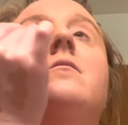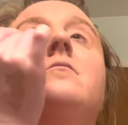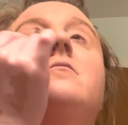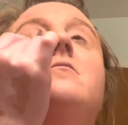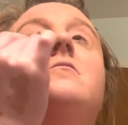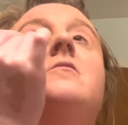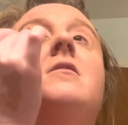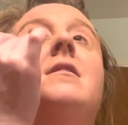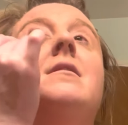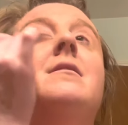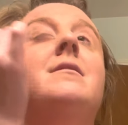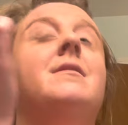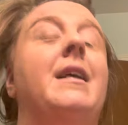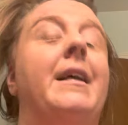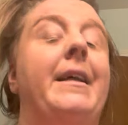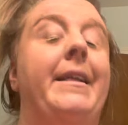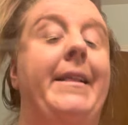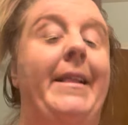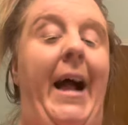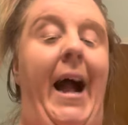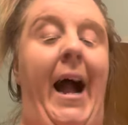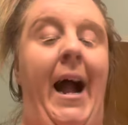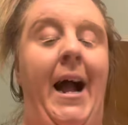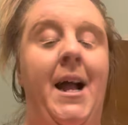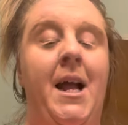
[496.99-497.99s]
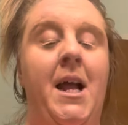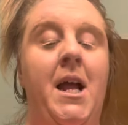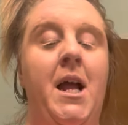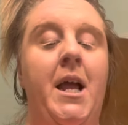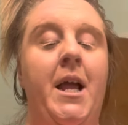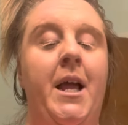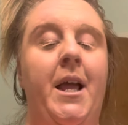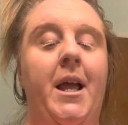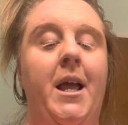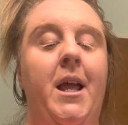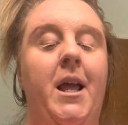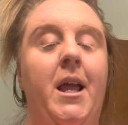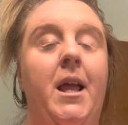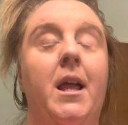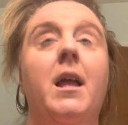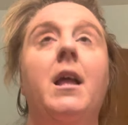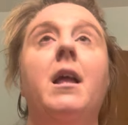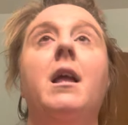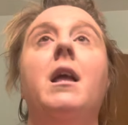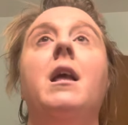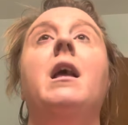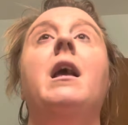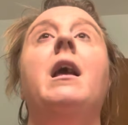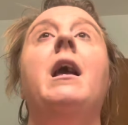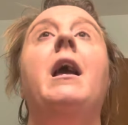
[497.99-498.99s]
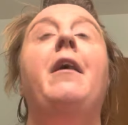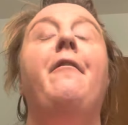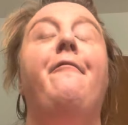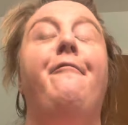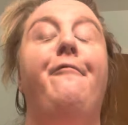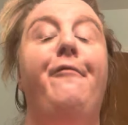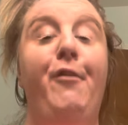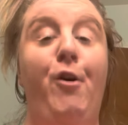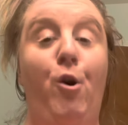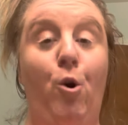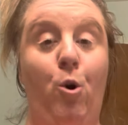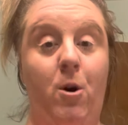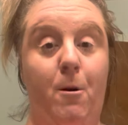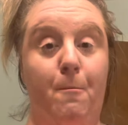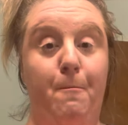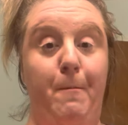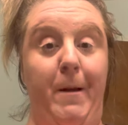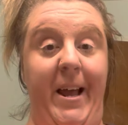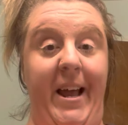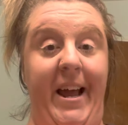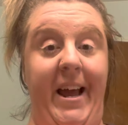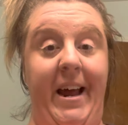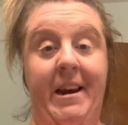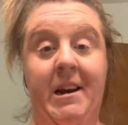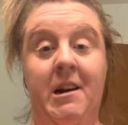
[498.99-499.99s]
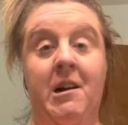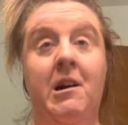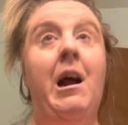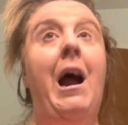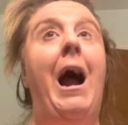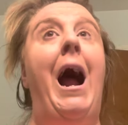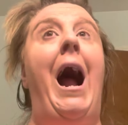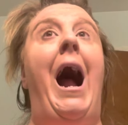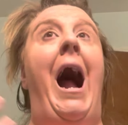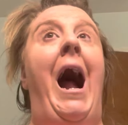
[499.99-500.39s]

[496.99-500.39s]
Just like that. If you're a beginner,